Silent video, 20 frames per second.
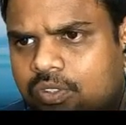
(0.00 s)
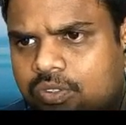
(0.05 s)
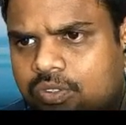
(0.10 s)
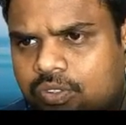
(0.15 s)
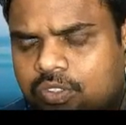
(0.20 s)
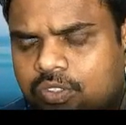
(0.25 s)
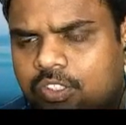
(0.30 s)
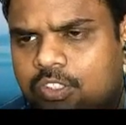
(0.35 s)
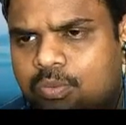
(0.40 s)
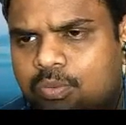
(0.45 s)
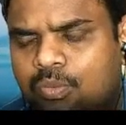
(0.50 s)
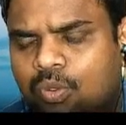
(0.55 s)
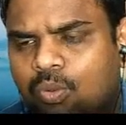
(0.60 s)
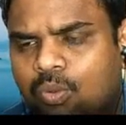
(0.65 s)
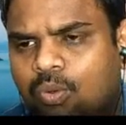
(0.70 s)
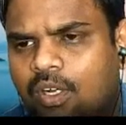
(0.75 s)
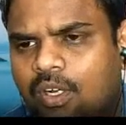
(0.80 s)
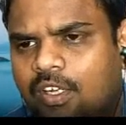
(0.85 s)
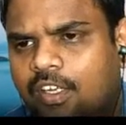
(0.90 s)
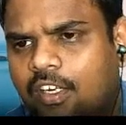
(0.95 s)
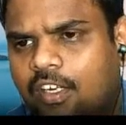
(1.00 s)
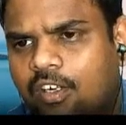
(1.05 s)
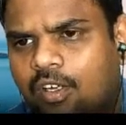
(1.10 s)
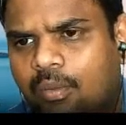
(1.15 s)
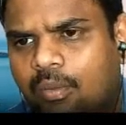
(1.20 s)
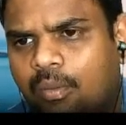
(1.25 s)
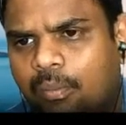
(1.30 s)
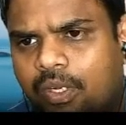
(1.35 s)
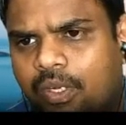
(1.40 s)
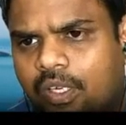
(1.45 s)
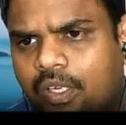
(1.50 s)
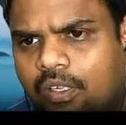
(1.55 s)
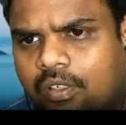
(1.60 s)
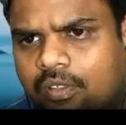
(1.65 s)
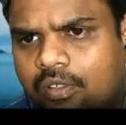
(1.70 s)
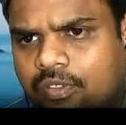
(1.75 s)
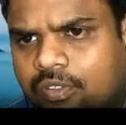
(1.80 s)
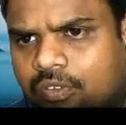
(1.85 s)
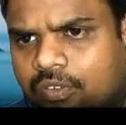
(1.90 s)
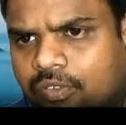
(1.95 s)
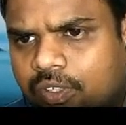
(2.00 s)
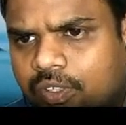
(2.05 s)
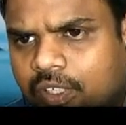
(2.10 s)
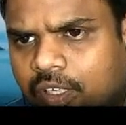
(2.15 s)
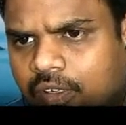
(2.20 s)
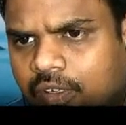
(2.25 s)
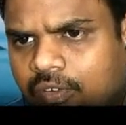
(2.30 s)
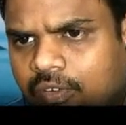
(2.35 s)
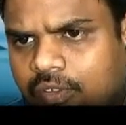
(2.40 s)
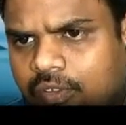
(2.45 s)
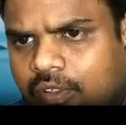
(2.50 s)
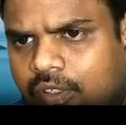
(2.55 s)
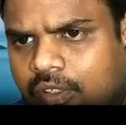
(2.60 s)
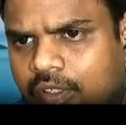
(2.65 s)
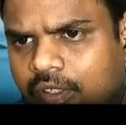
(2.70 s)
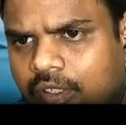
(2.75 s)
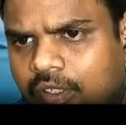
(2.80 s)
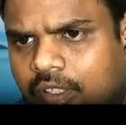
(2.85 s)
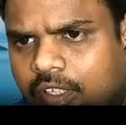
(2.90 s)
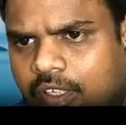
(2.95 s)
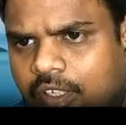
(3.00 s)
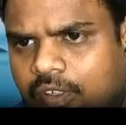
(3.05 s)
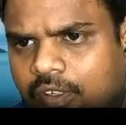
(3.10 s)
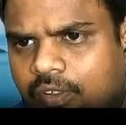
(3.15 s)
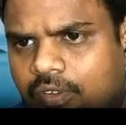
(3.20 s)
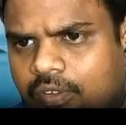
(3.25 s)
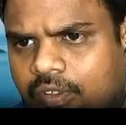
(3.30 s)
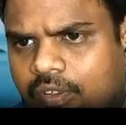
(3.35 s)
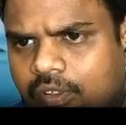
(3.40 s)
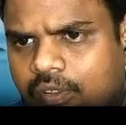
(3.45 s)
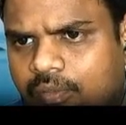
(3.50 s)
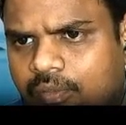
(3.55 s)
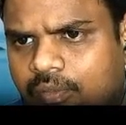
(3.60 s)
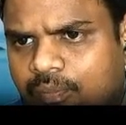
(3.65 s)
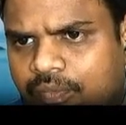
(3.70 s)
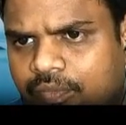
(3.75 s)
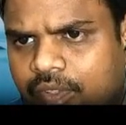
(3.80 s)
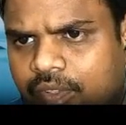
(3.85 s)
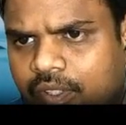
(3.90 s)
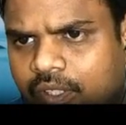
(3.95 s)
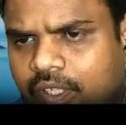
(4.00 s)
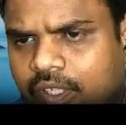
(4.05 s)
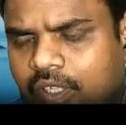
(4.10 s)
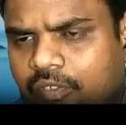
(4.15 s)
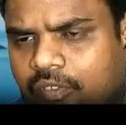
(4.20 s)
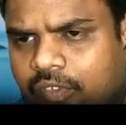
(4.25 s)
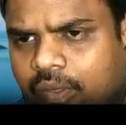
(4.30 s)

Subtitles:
so this more volatile component, so we have liquid and